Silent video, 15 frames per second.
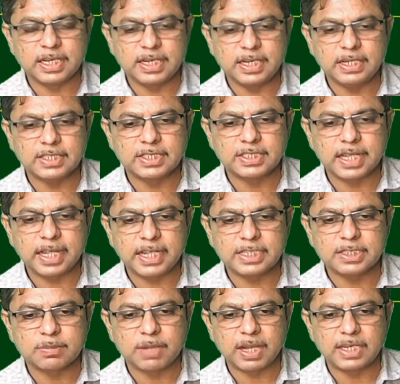it is x
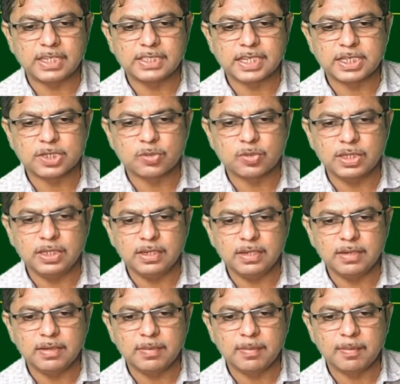minus x1
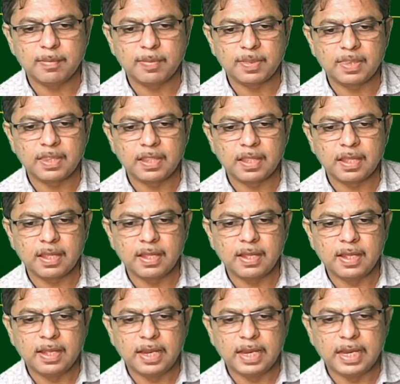
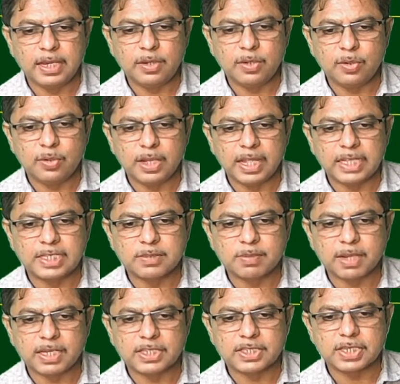into x
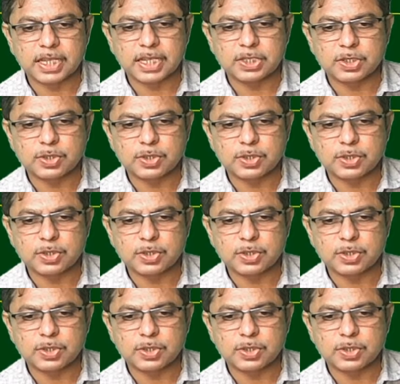minus x2.